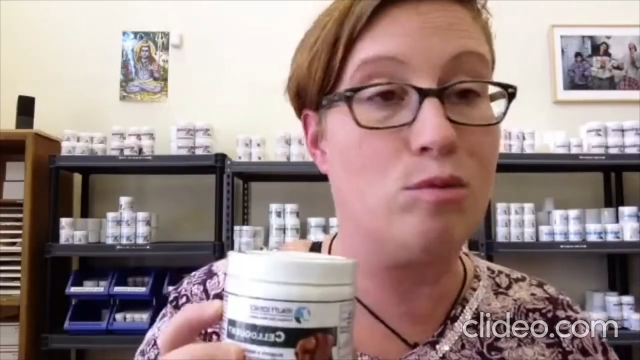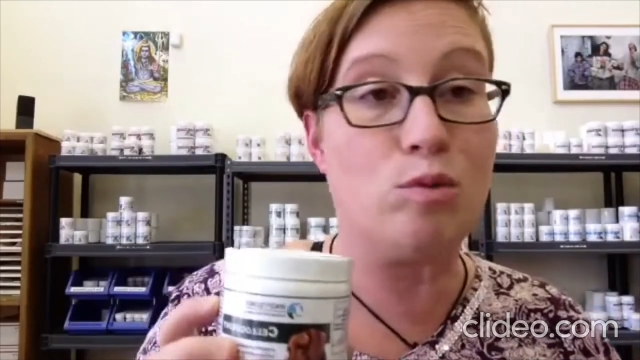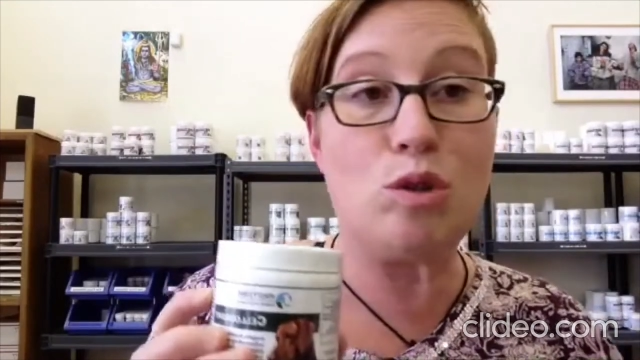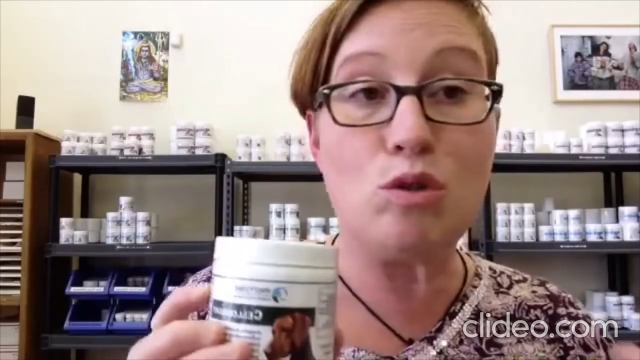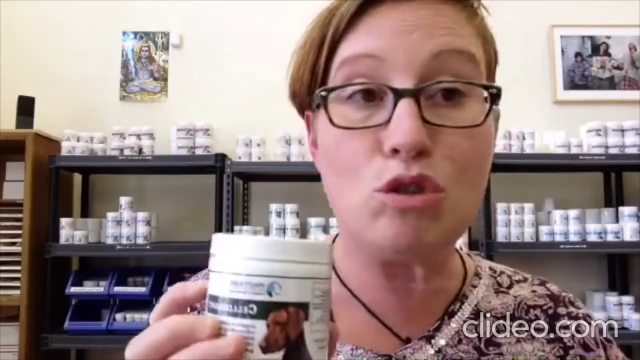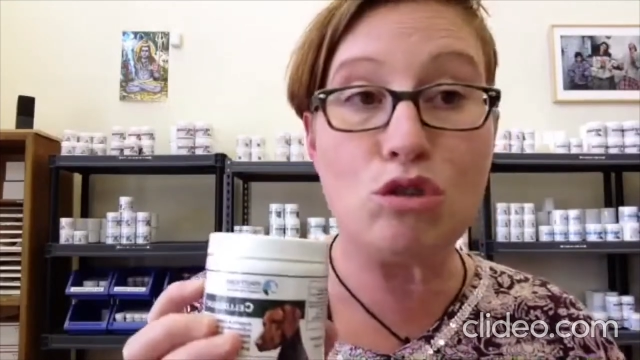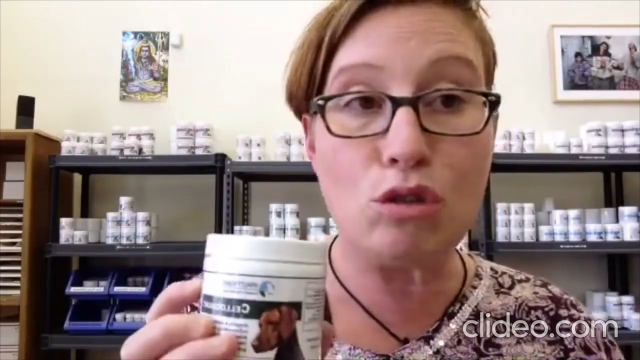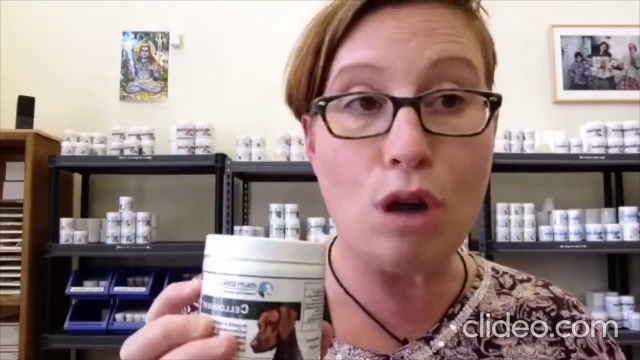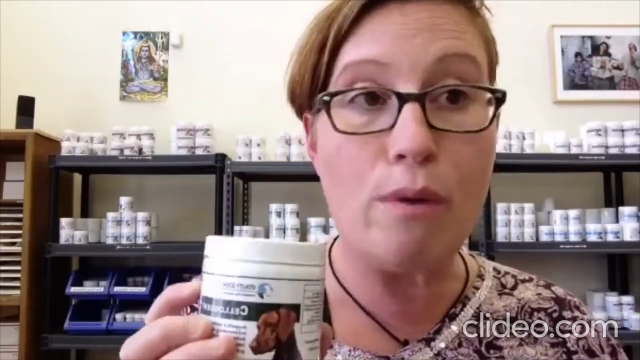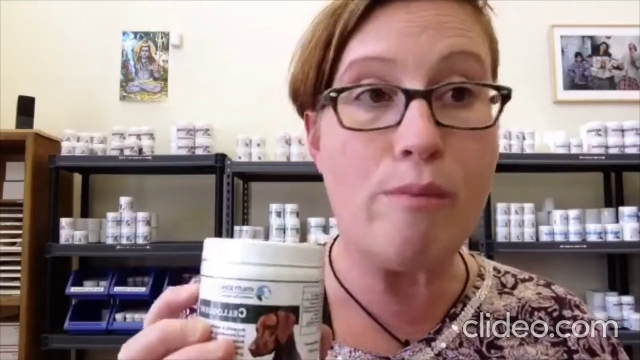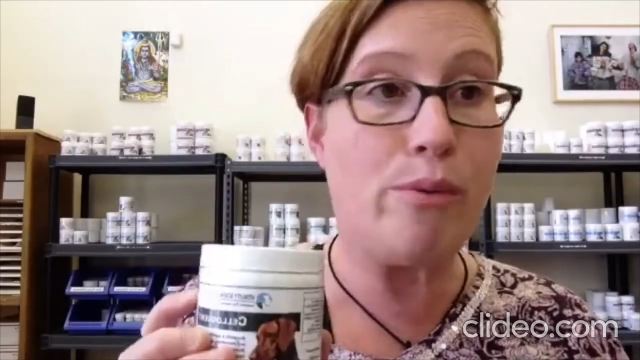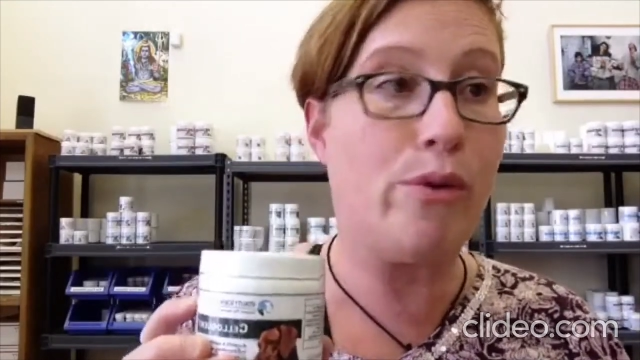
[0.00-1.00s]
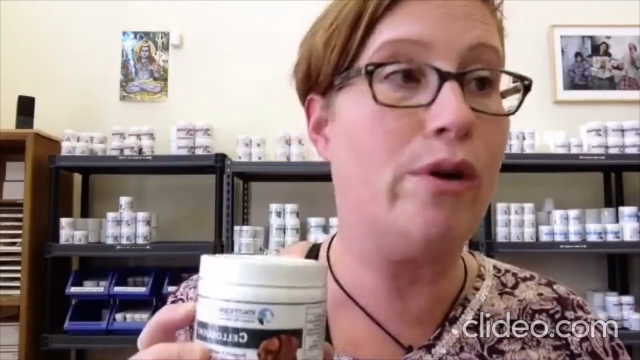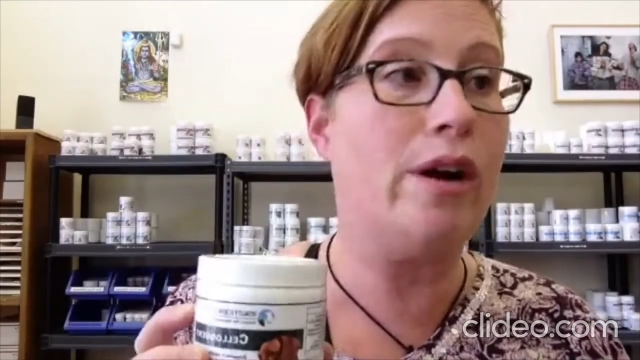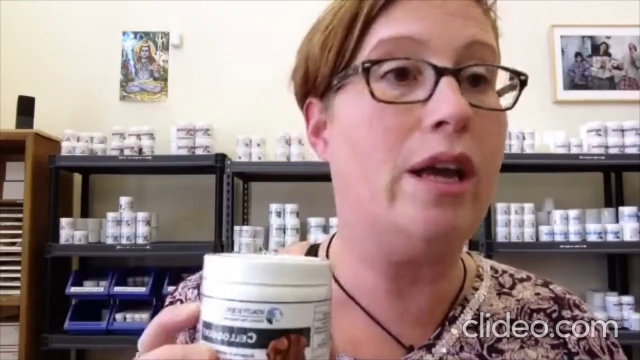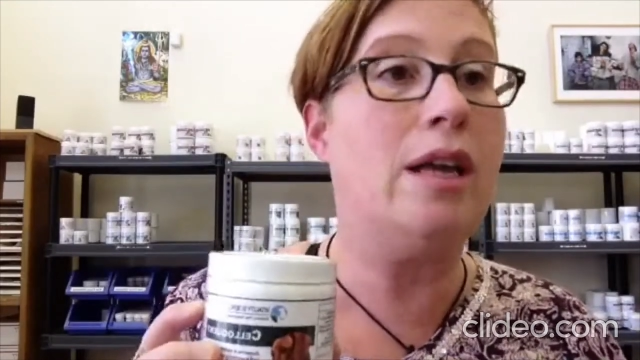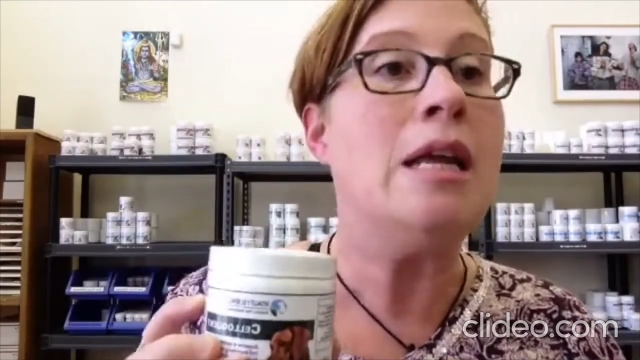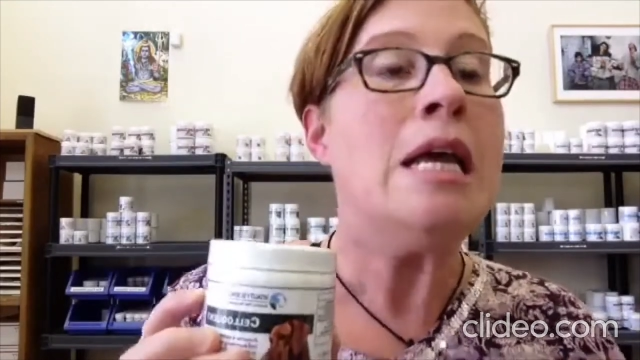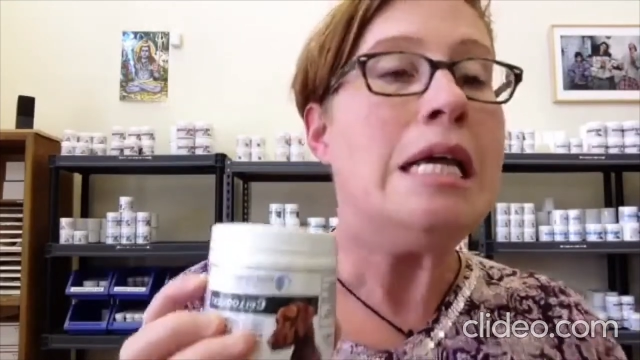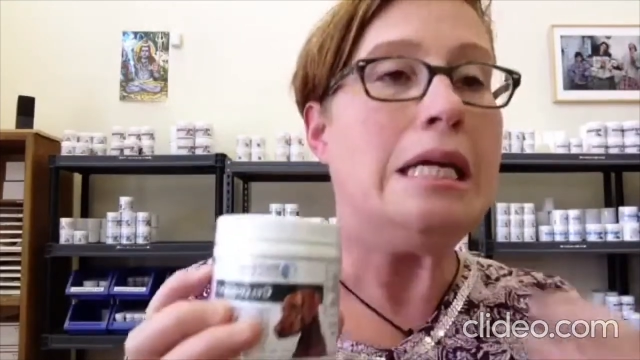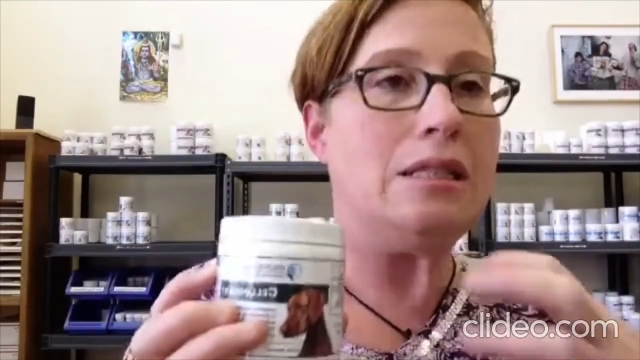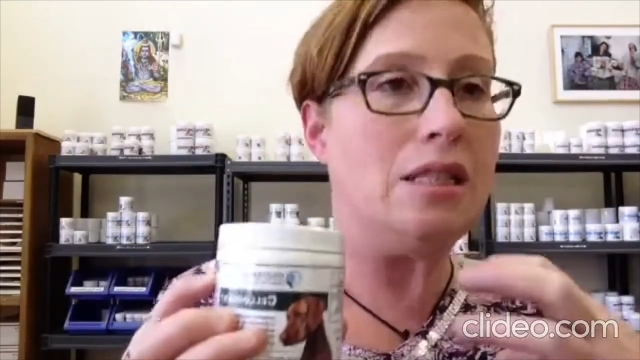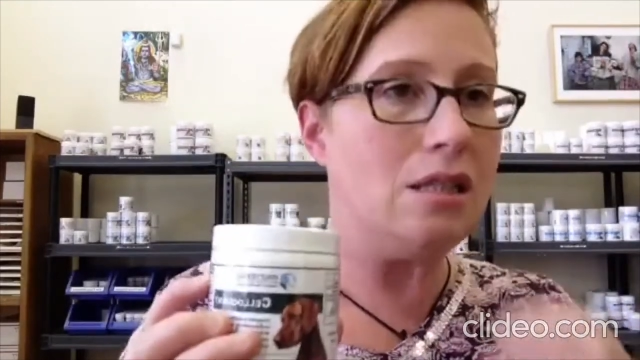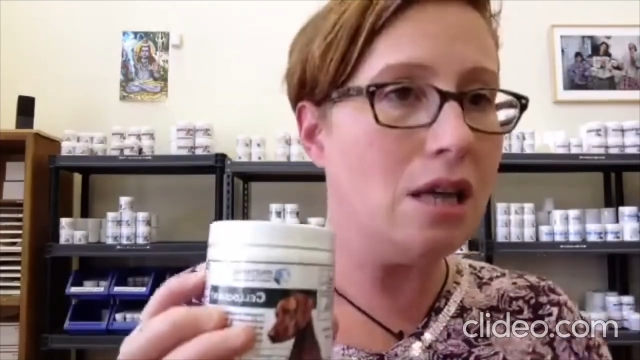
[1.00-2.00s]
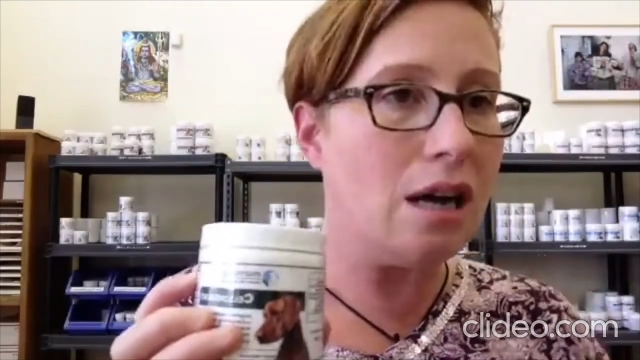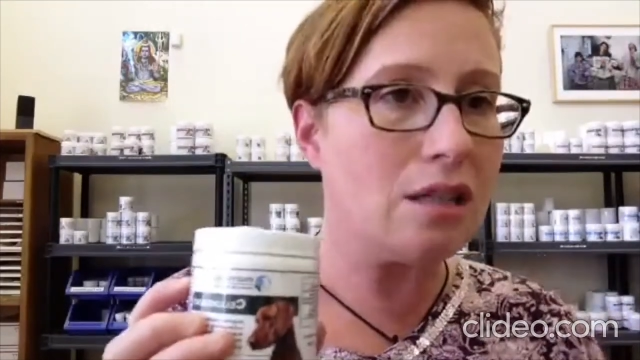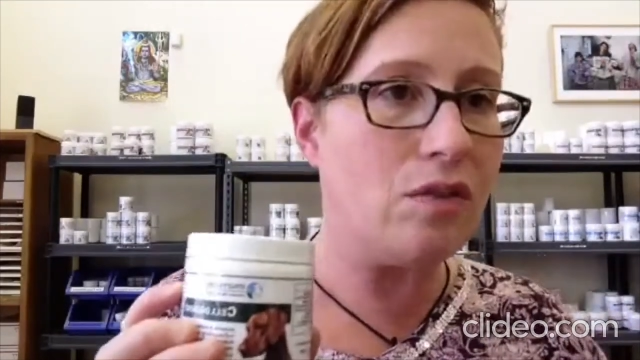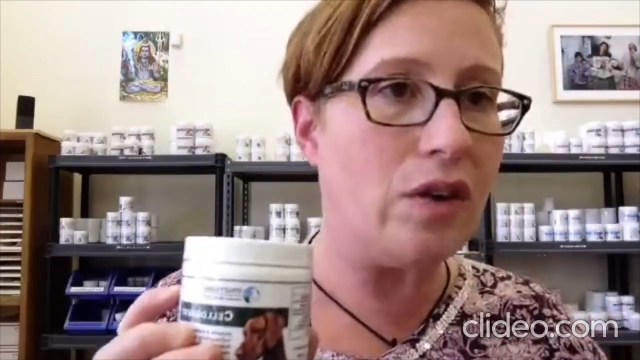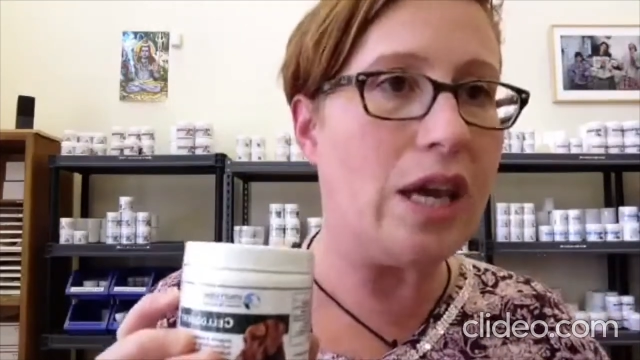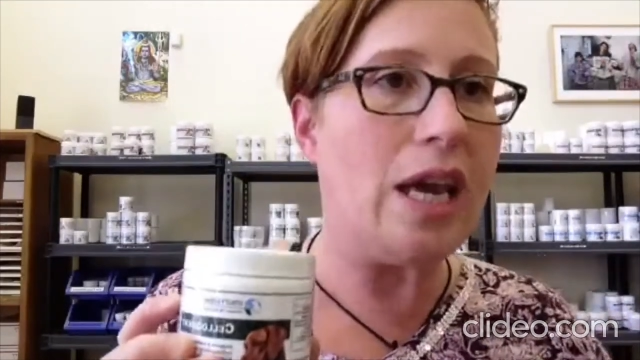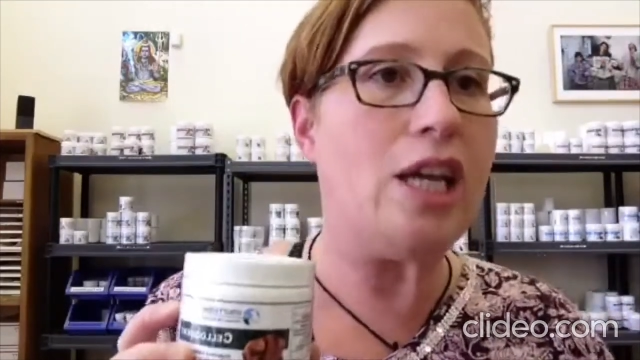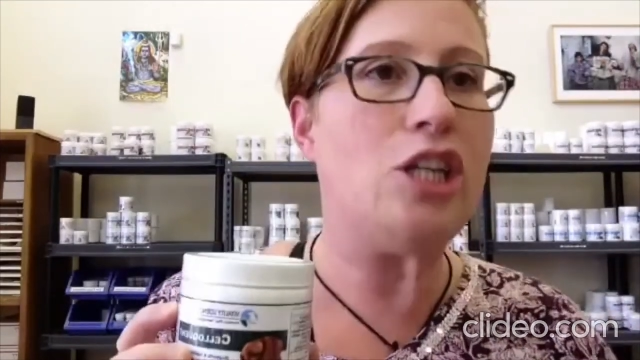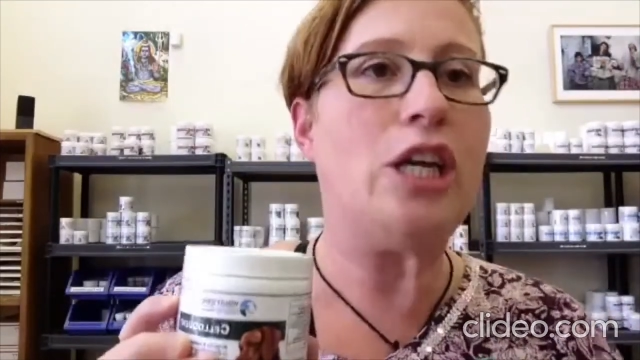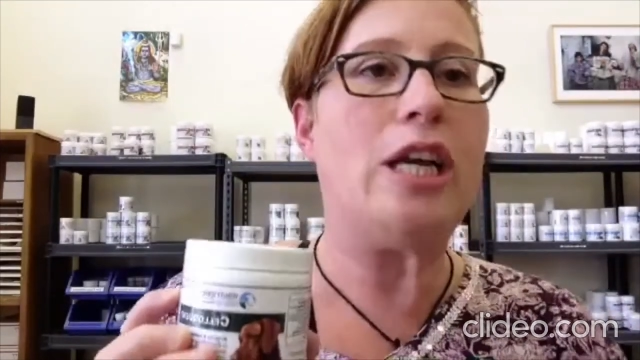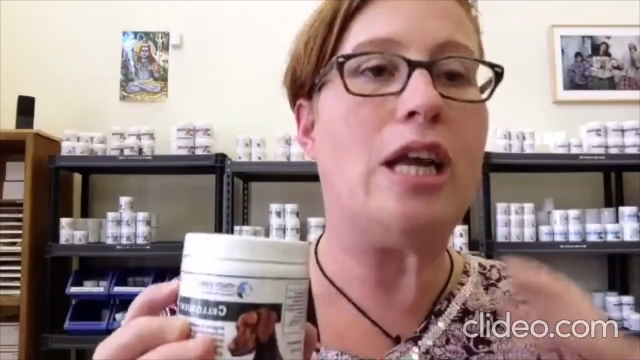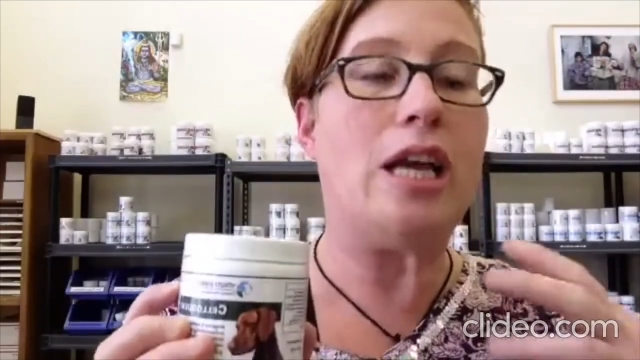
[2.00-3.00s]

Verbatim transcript: which is so important in detoxification